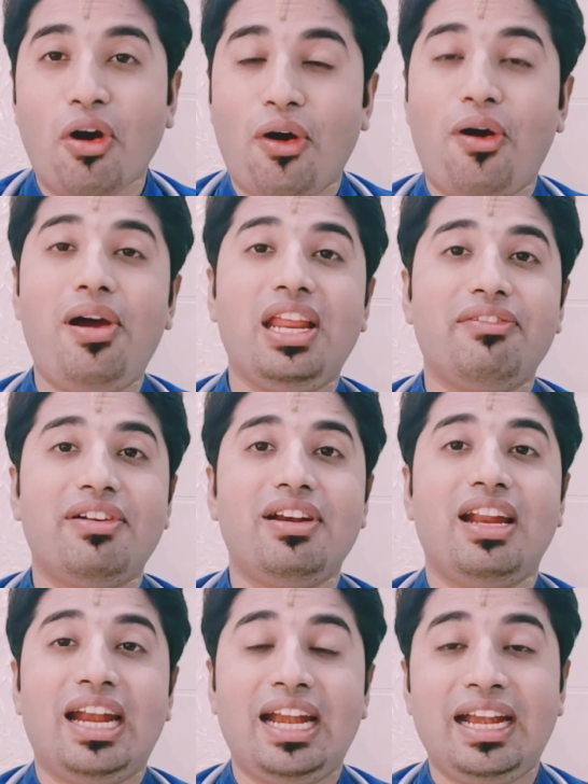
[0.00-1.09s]
or
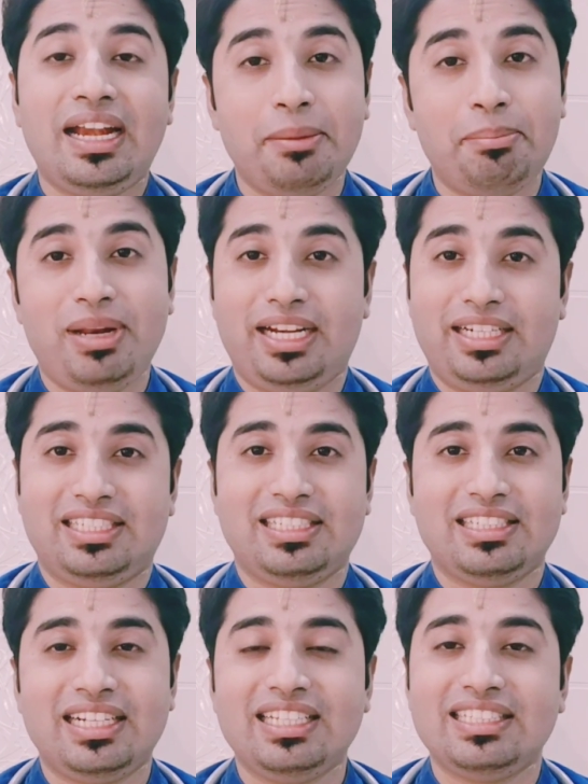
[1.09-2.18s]
even triplets,
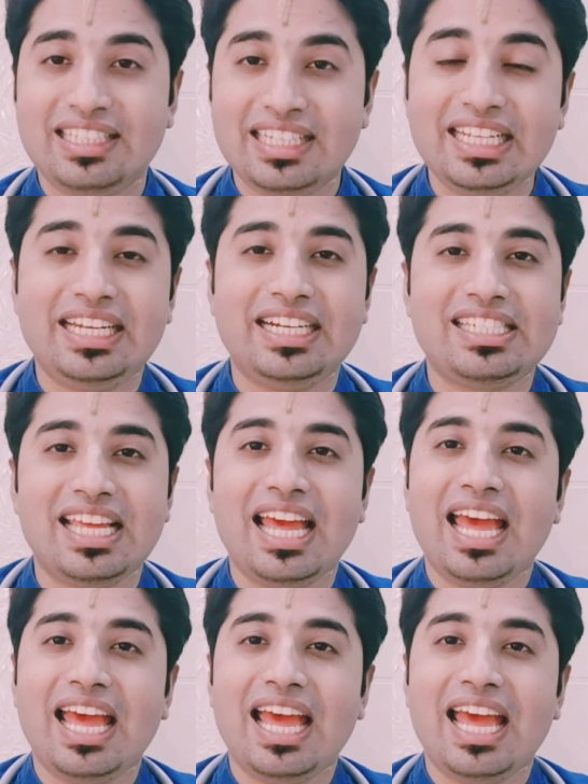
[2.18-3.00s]
that is, three kids,